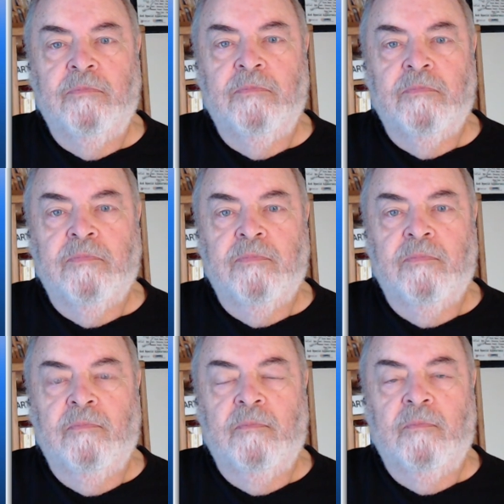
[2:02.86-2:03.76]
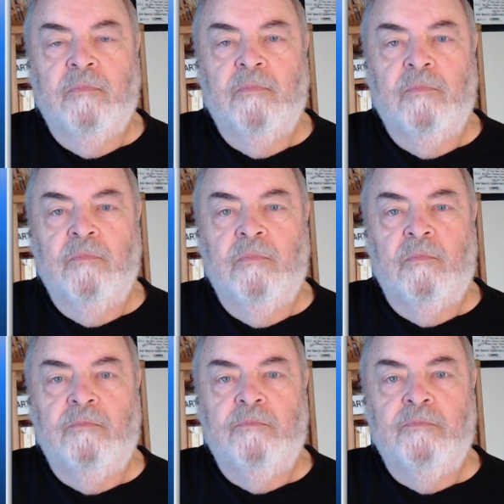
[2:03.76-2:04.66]

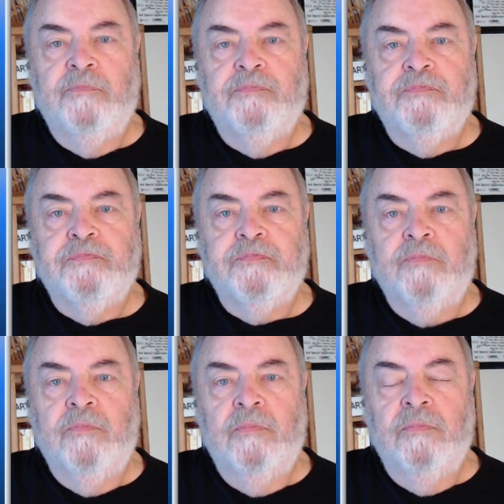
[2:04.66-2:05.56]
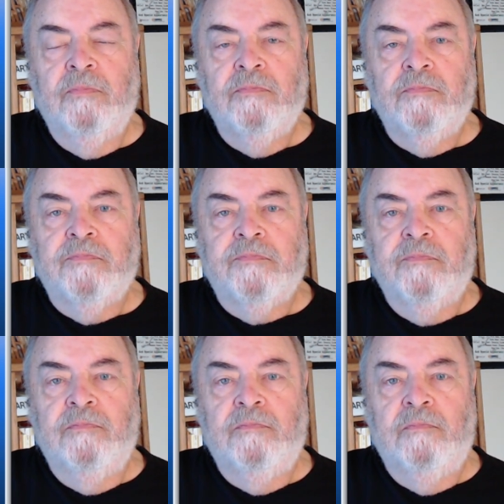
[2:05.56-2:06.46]

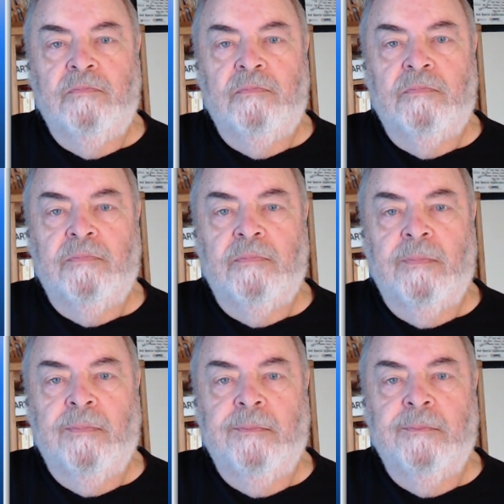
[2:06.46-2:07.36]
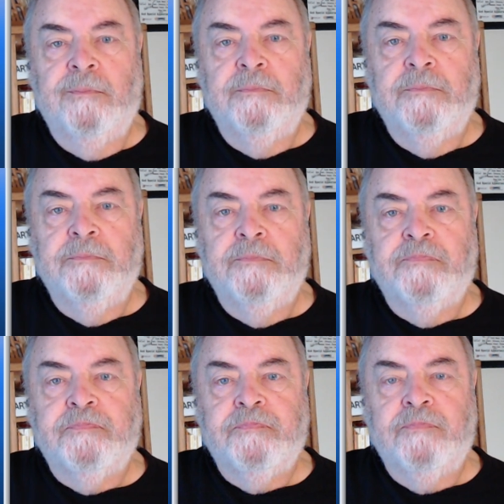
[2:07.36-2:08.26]

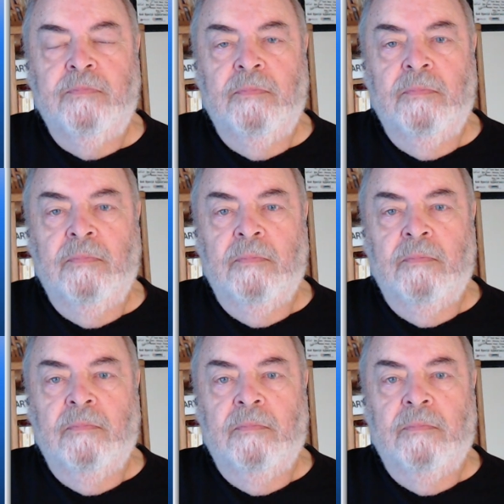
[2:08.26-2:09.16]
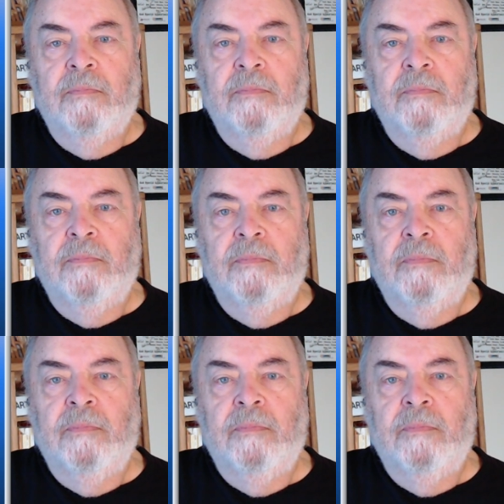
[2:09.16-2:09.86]
This person isn't speaking.